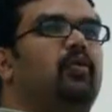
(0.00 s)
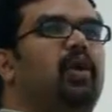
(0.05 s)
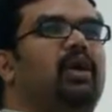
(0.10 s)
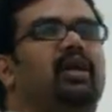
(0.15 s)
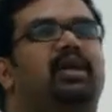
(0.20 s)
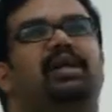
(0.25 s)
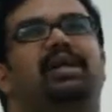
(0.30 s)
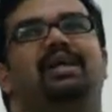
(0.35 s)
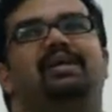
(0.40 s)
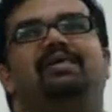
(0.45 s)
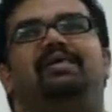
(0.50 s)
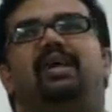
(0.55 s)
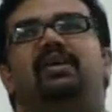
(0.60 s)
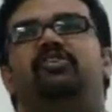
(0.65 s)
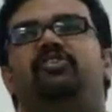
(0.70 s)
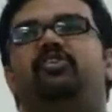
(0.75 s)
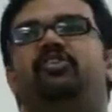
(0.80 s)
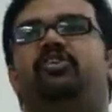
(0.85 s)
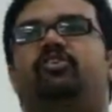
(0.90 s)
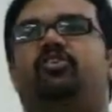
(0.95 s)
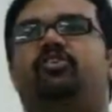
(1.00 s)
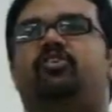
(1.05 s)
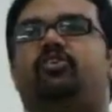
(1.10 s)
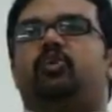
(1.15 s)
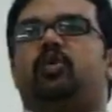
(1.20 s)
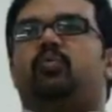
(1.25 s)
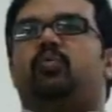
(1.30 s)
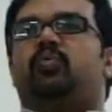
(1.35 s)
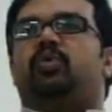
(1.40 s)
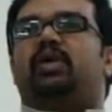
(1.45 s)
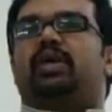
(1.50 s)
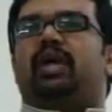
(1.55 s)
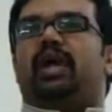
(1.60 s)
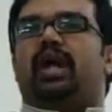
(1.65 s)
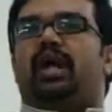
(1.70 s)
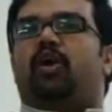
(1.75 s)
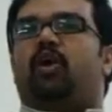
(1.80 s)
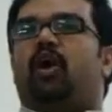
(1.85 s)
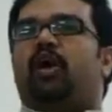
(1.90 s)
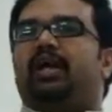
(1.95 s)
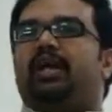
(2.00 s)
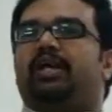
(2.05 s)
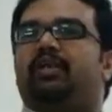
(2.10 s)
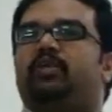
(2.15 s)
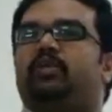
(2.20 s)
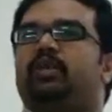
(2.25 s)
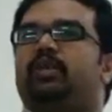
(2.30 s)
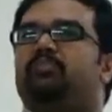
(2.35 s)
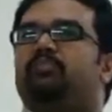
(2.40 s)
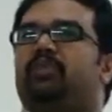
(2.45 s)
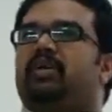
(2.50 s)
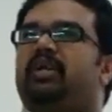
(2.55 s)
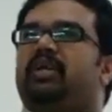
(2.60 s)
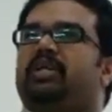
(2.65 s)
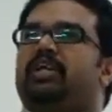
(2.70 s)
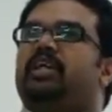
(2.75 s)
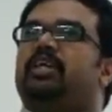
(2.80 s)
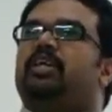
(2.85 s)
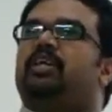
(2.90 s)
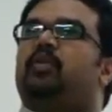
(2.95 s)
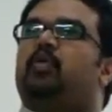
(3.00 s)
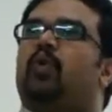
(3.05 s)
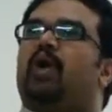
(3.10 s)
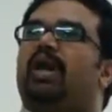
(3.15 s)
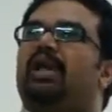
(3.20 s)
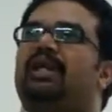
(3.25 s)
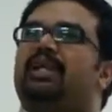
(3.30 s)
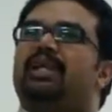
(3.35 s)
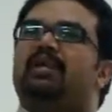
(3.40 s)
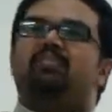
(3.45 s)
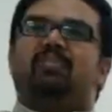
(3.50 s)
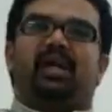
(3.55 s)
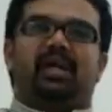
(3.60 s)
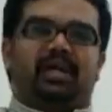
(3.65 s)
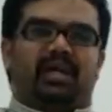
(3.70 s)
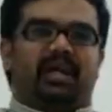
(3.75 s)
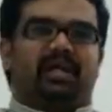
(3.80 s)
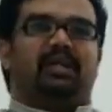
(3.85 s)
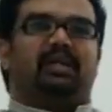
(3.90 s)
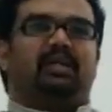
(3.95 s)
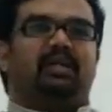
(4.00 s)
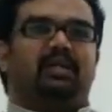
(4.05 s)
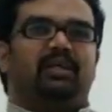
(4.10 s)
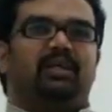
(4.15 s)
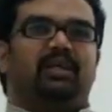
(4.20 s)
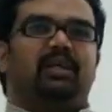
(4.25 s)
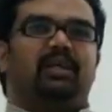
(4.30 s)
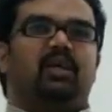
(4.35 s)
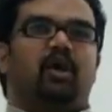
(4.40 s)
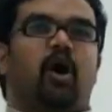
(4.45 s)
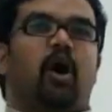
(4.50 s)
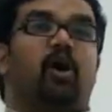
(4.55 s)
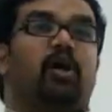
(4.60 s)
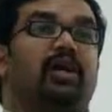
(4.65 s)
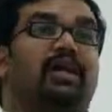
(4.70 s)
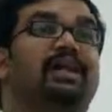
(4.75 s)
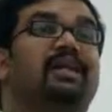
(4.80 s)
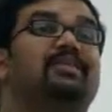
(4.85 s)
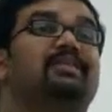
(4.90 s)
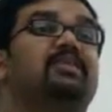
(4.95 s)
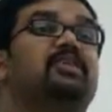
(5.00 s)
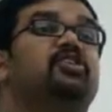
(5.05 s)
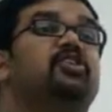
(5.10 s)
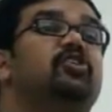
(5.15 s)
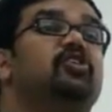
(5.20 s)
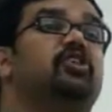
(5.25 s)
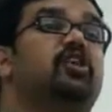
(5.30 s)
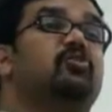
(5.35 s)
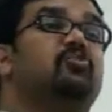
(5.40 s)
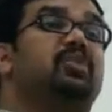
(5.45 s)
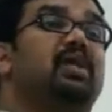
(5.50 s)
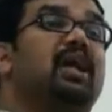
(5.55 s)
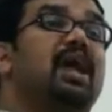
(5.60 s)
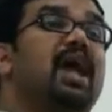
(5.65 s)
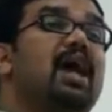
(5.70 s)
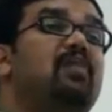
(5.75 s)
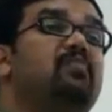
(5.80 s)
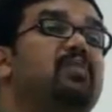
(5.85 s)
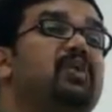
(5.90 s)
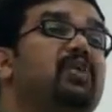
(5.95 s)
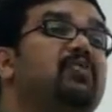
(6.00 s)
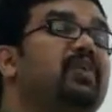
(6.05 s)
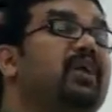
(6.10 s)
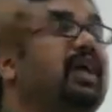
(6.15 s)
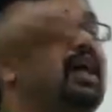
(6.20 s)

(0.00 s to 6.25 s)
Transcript: working? Does the system work according to the particular quality metric, or is the system reliable?